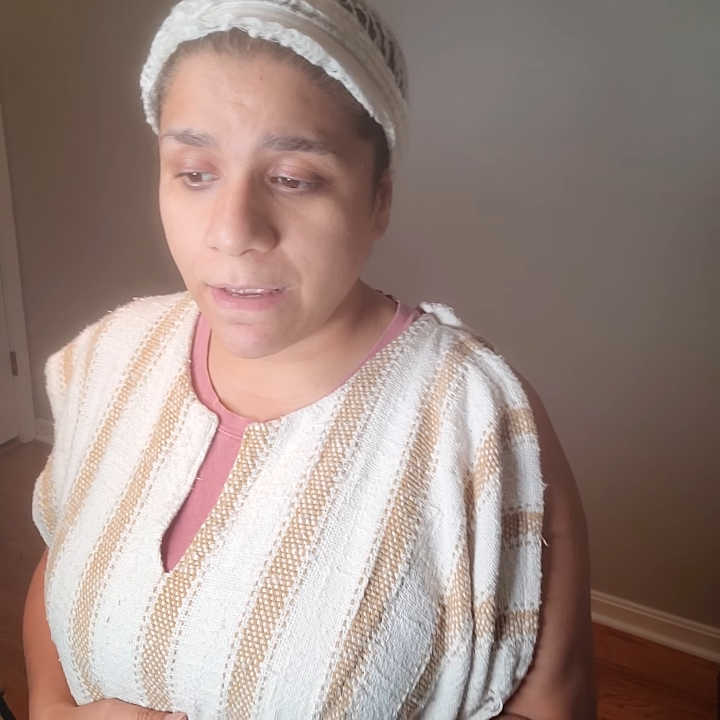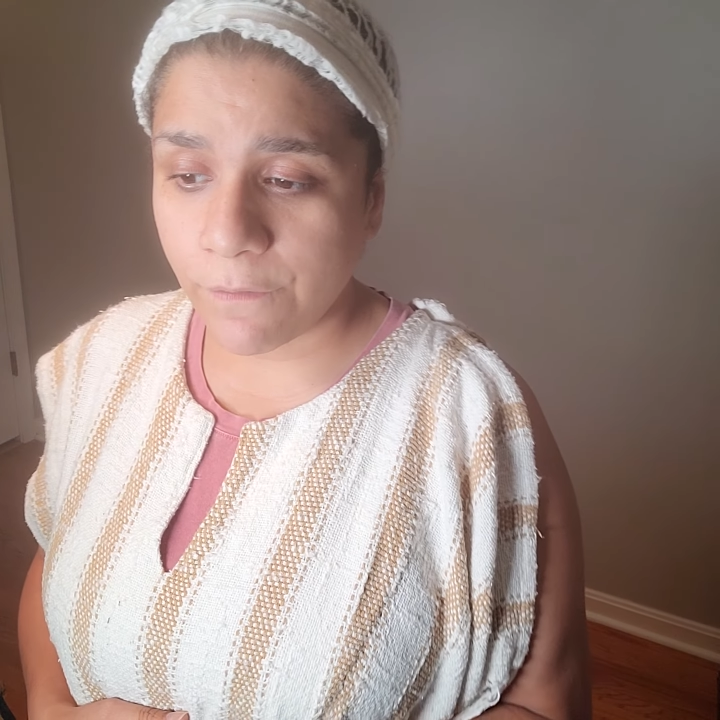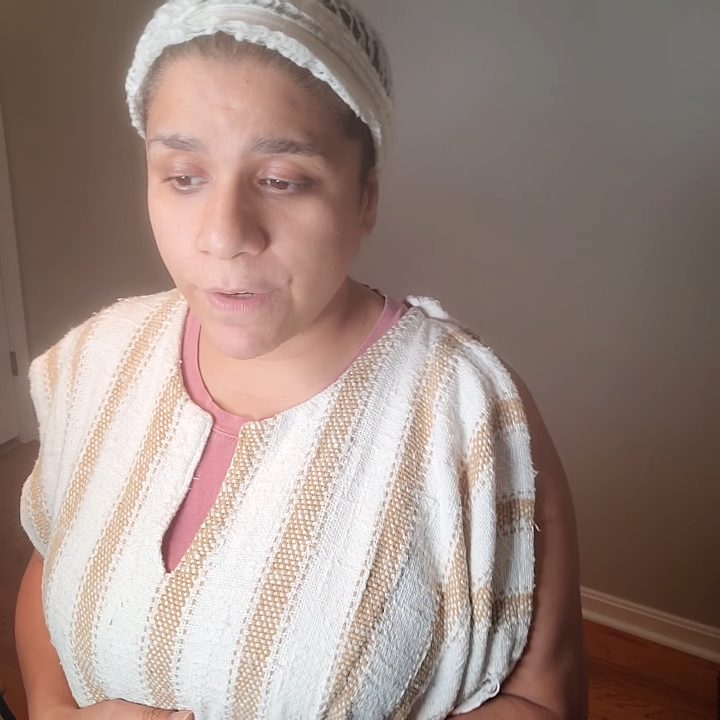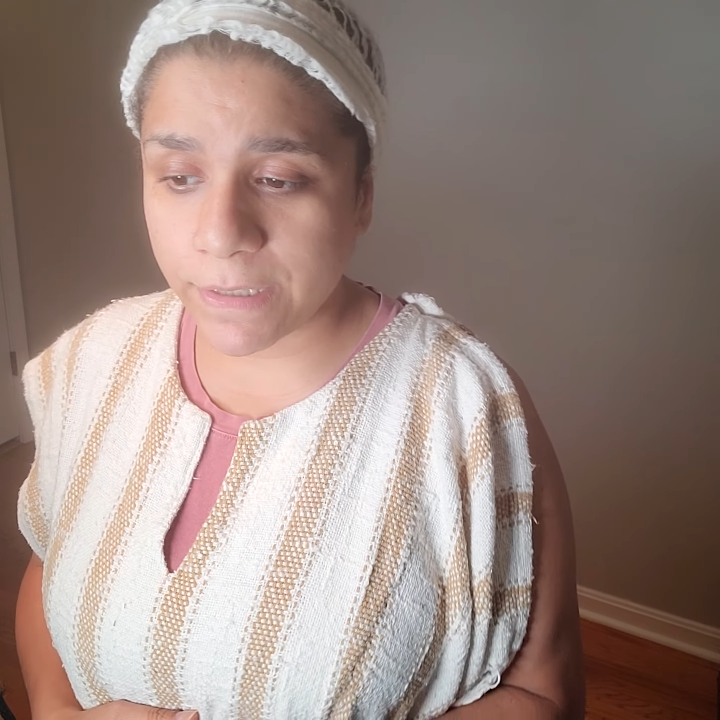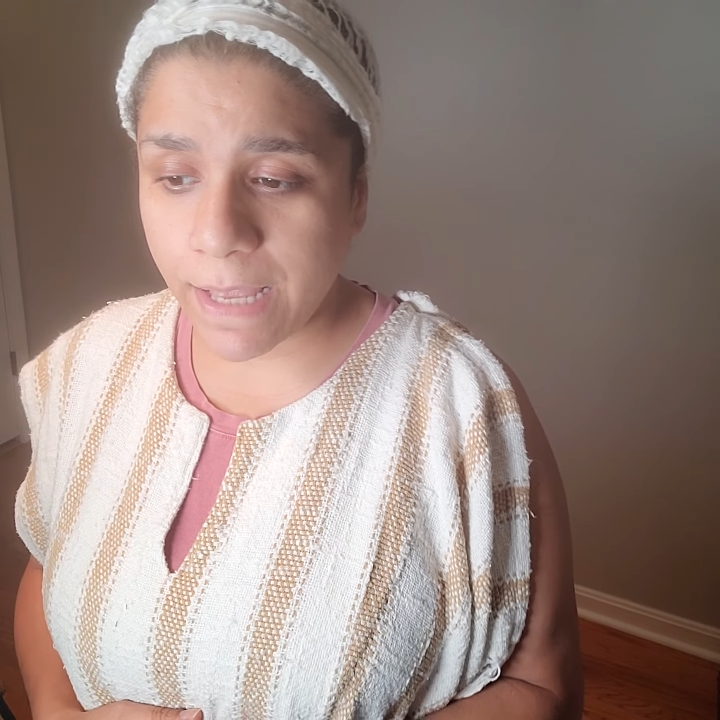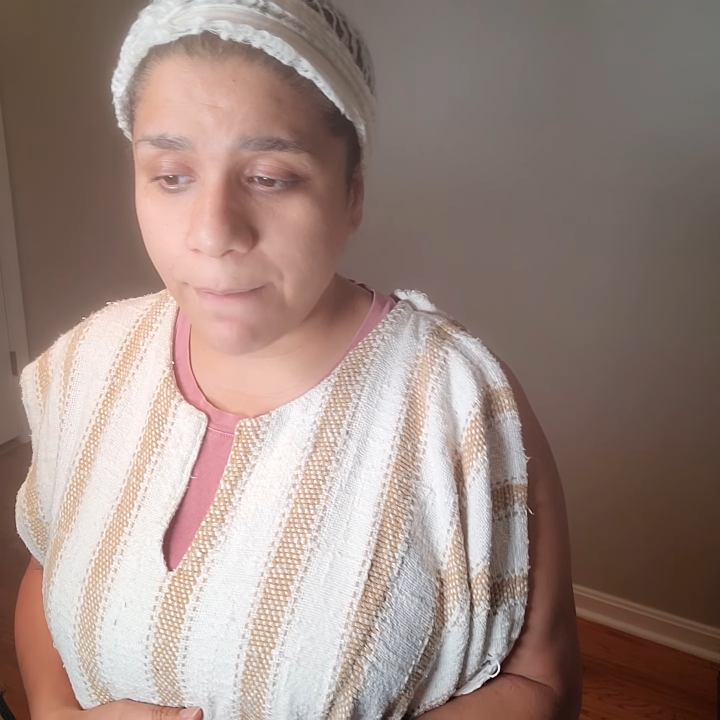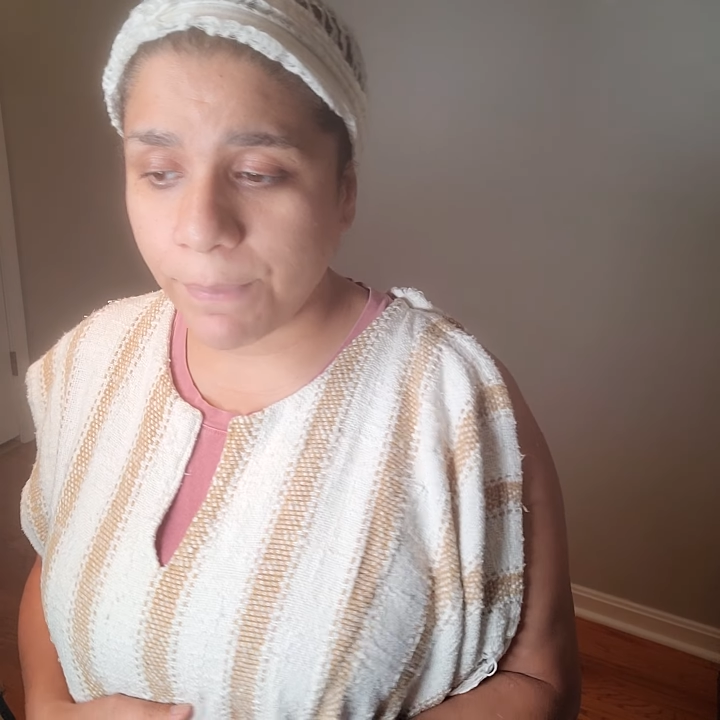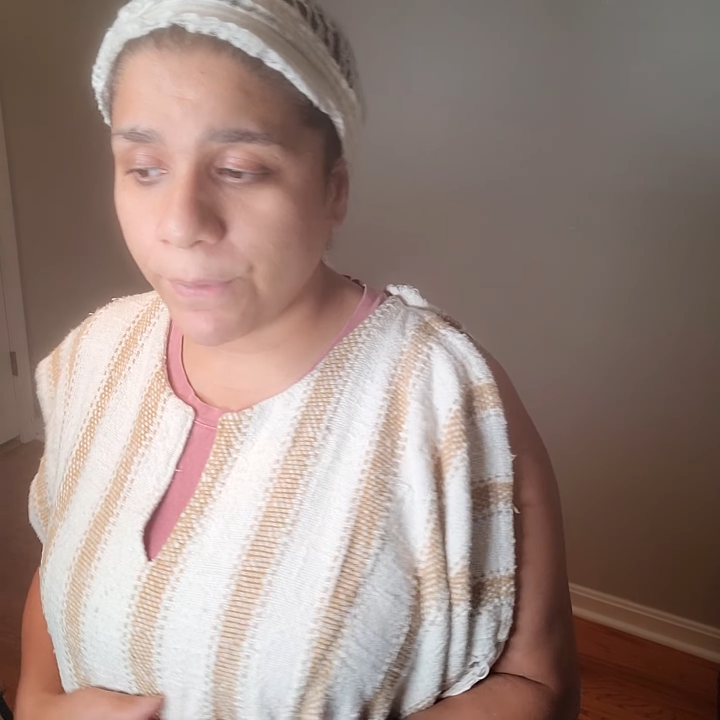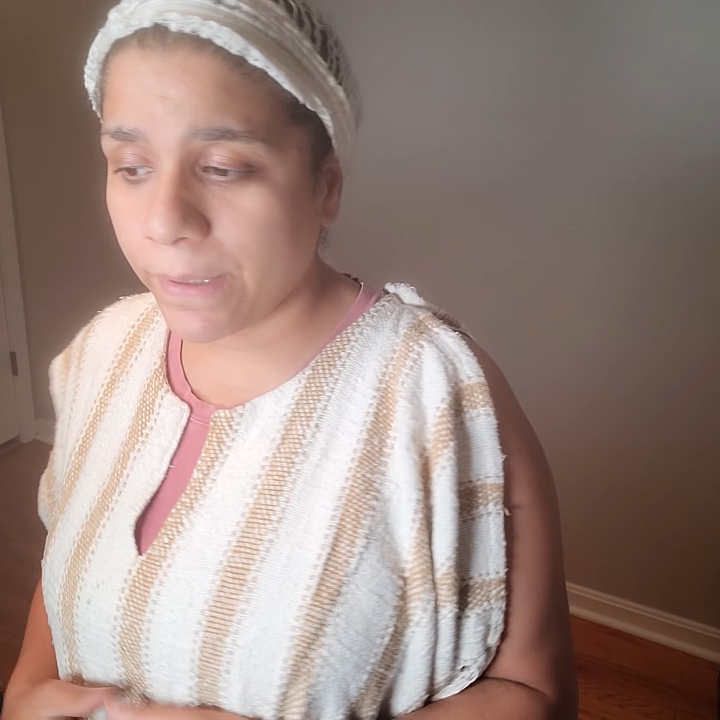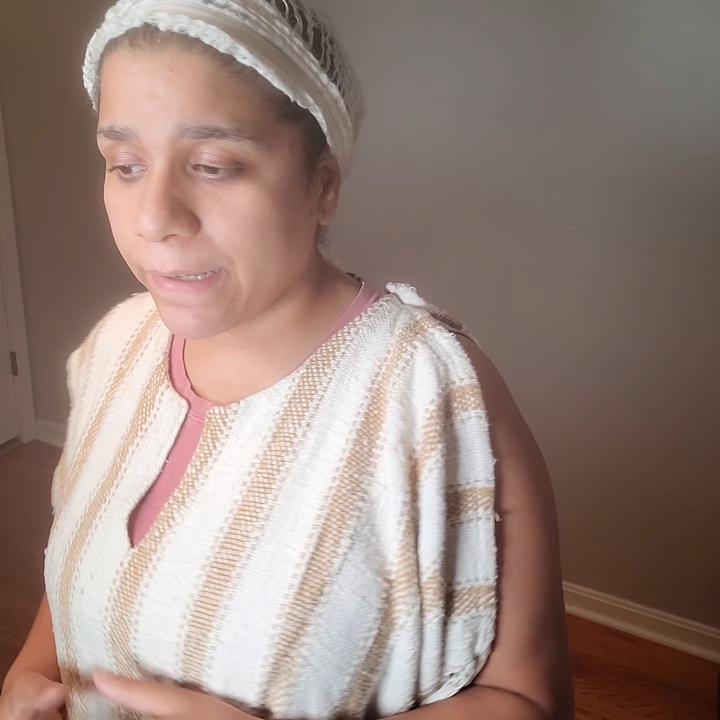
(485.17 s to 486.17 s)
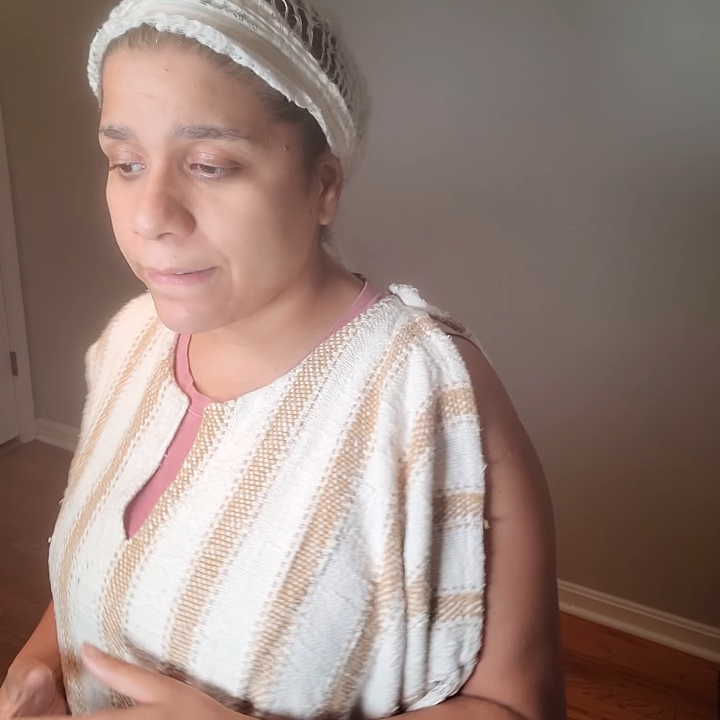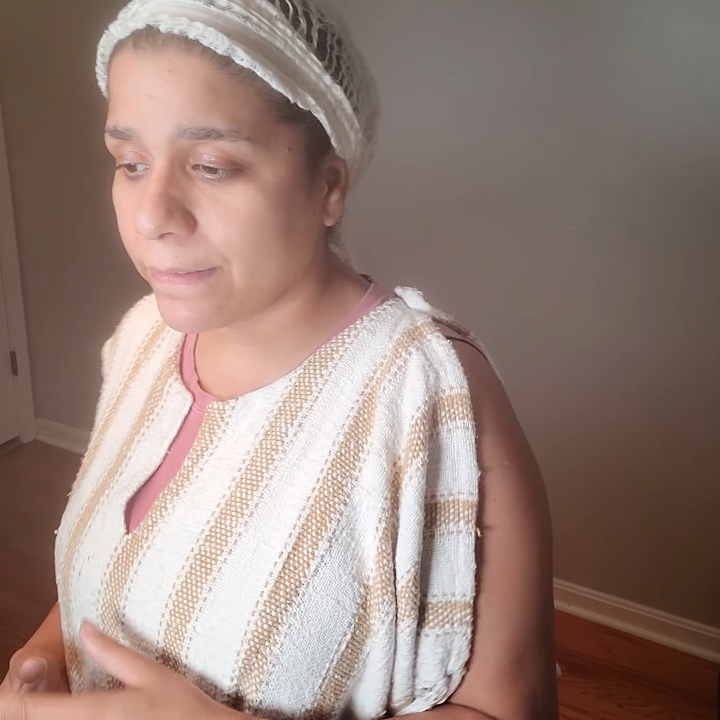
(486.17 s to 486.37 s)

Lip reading: For example, like